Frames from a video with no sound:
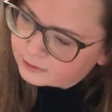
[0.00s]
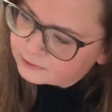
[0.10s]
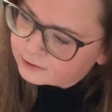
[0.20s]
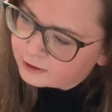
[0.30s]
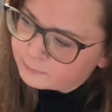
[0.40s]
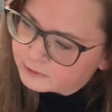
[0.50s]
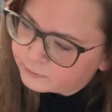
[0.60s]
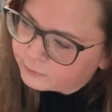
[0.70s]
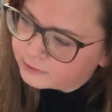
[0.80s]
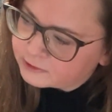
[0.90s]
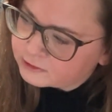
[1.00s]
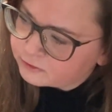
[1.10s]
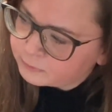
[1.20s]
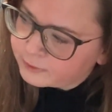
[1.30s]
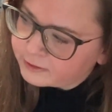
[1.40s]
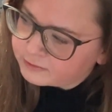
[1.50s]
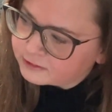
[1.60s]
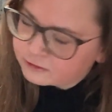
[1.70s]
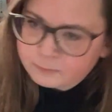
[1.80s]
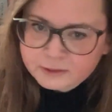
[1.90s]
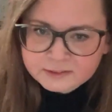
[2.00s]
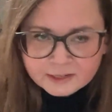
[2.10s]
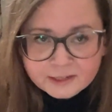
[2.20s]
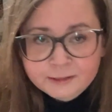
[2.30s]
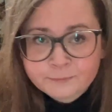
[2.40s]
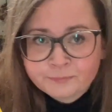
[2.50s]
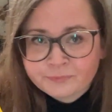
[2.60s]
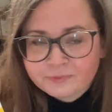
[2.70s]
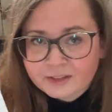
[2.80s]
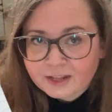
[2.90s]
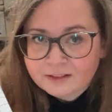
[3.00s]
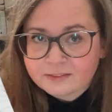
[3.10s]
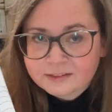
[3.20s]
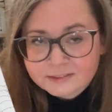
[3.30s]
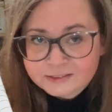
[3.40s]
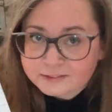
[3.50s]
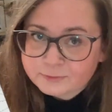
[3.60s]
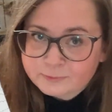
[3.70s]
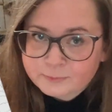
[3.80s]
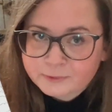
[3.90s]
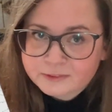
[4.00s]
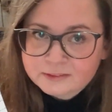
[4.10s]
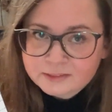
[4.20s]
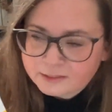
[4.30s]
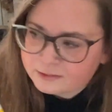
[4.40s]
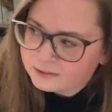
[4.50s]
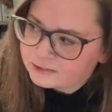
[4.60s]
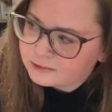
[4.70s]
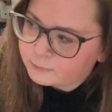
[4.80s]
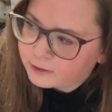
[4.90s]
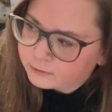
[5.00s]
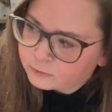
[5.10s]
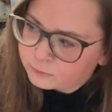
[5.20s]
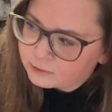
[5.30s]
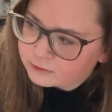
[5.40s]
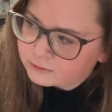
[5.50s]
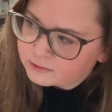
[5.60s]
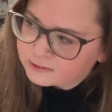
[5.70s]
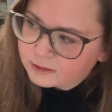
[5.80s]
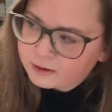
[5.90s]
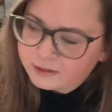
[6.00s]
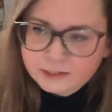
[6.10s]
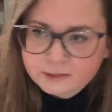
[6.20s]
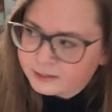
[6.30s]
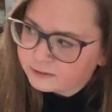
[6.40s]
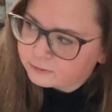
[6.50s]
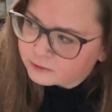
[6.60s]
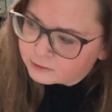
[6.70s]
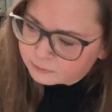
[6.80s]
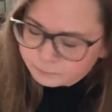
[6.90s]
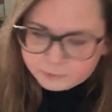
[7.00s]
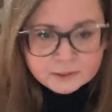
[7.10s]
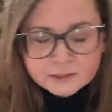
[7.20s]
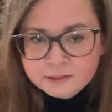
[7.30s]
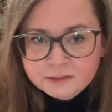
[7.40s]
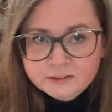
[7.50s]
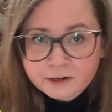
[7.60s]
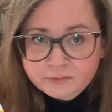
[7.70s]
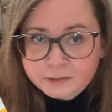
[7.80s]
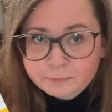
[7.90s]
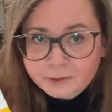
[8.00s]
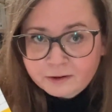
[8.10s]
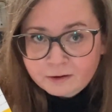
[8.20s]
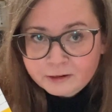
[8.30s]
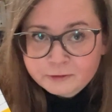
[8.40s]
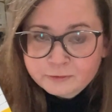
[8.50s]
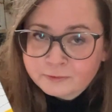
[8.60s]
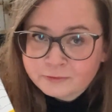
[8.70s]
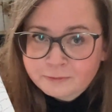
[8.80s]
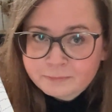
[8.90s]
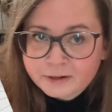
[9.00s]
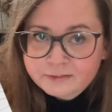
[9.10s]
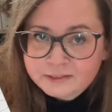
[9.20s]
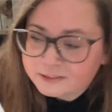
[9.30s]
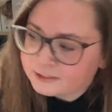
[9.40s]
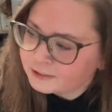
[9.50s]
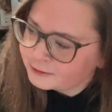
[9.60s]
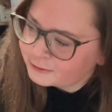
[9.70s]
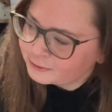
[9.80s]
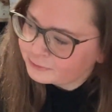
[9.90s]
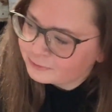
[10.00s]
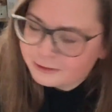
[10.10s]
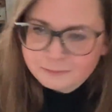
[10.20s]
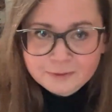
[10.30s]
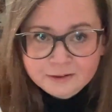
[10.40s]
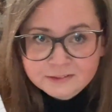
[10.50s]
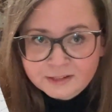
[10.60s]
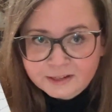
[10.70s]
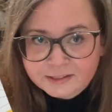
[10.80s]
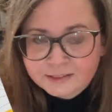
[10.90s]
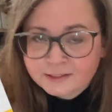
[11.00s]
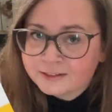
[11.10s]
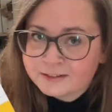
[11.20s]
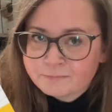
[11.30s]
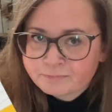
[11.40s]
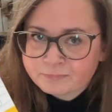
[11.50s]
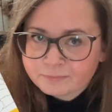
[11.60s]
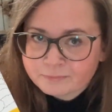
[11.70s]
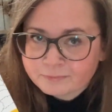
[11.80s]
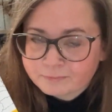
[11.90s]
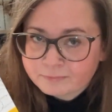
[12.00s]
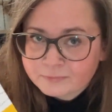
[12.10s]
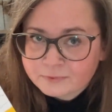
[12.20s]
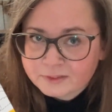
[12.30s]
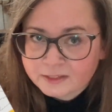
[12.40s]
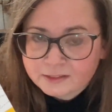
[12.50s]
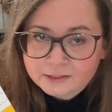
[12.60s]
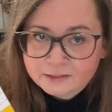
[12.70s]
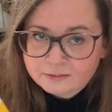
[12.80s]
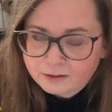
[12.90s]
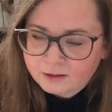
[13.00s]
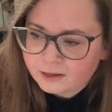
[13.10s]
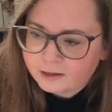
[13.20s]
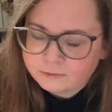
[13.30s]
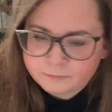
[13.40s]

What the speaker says: timeless voyage from Paris to Marseille. And this is what it said. It's about Julio Cortazar and Carol Dunlop driving by car from Paris to Marseille, taking the